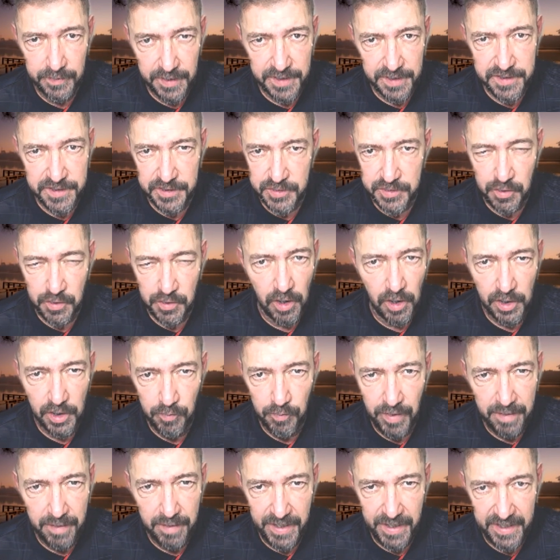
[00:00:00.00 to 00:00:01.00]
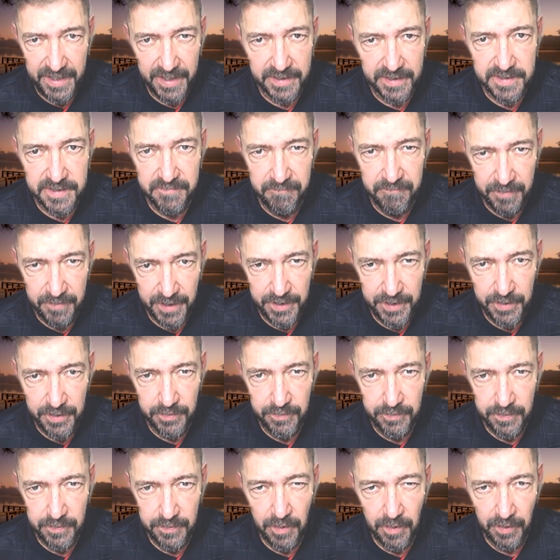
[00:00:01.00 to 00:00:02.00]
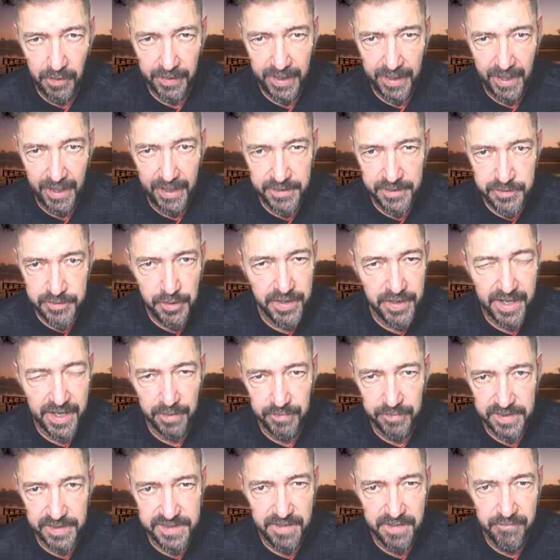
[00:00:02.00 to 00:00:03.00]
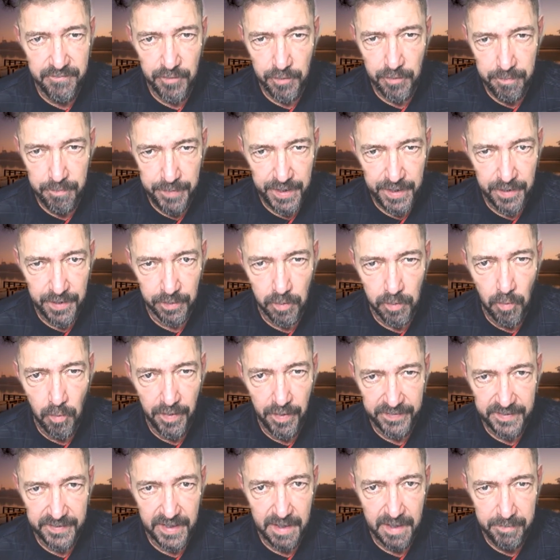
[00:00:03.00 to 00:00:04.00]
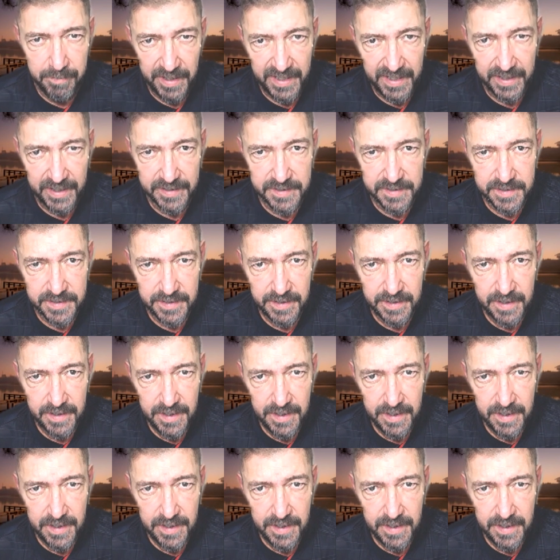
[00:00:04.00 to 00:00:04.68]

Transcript: This is only 1 minute video, okay? So you can receive your miracle within a minute.